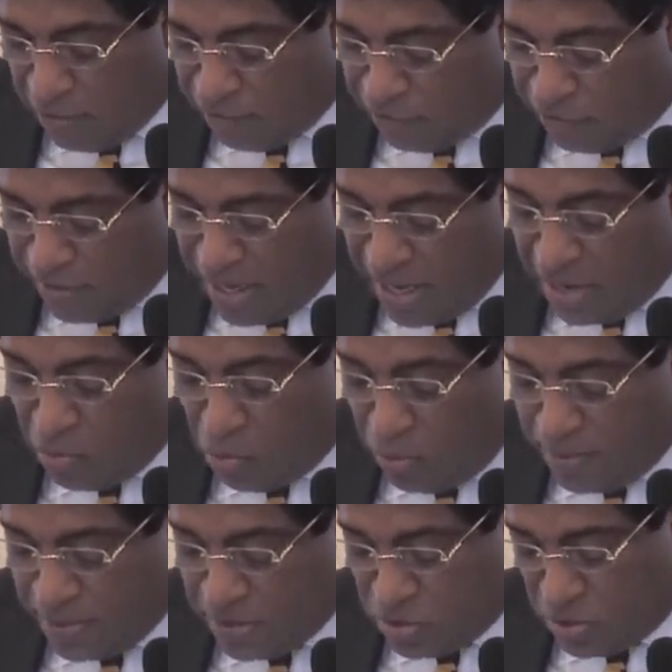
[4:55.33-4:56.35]
free and
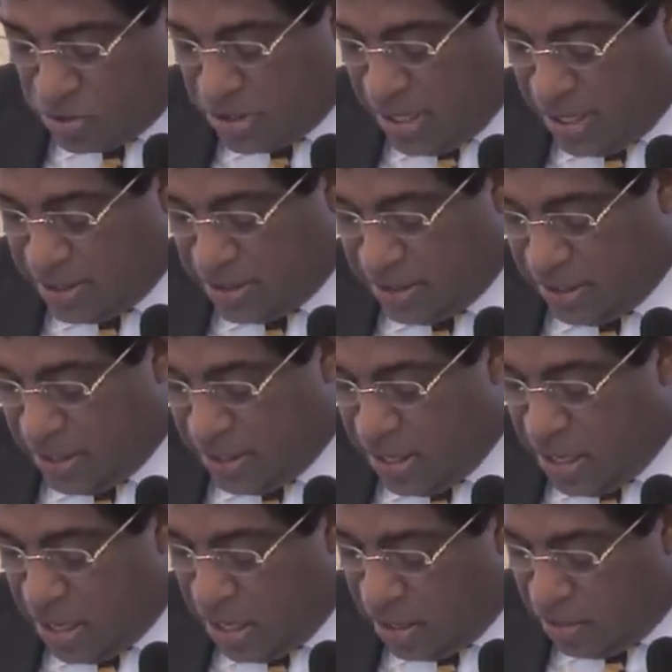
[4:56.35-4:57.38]
open society
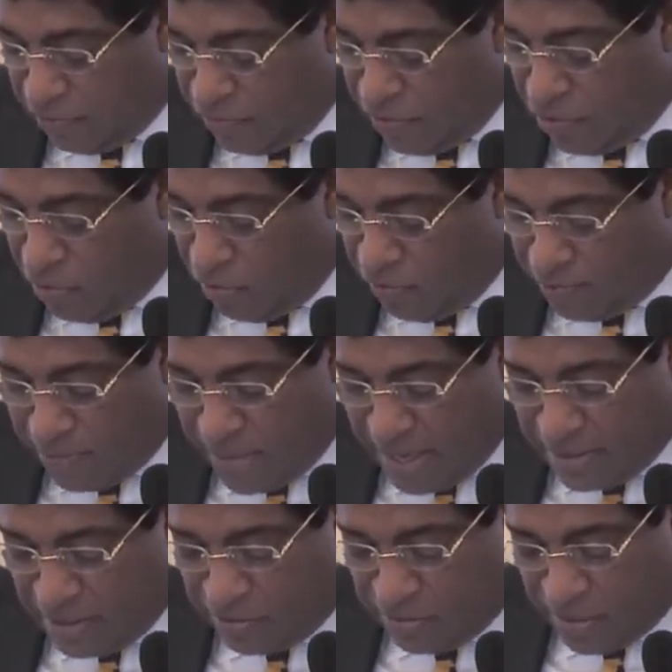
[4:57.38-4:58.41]
in a view of
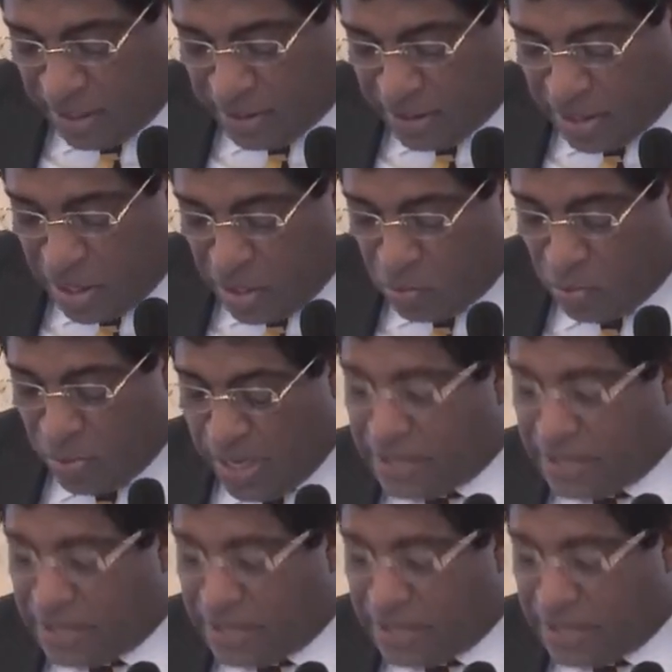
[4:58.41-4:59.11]
major threat to